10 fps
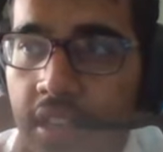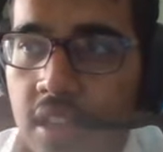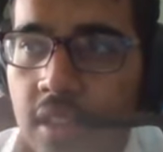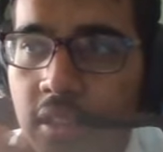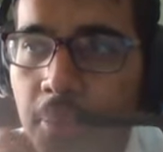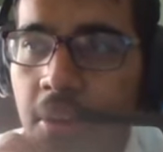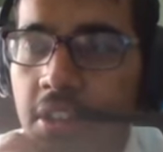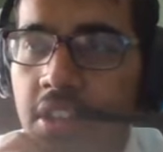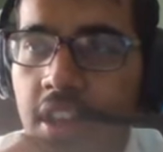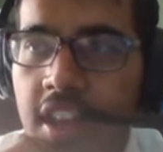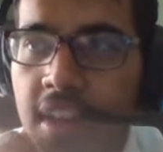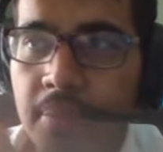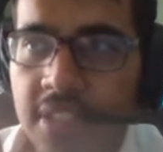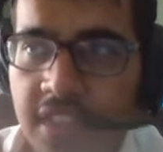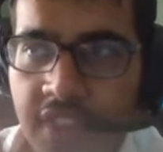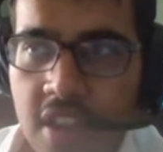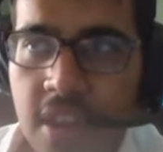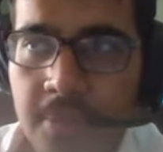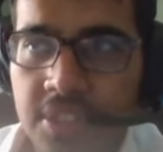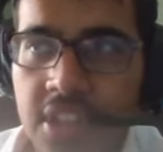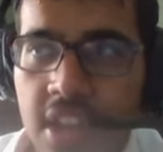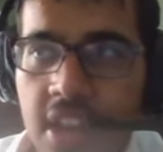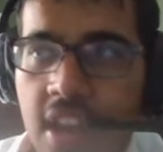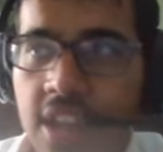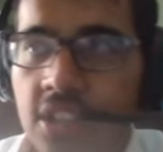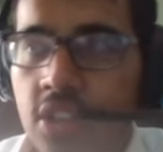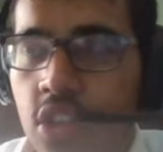Lobotka, and I believe I'm not mistaken, guys.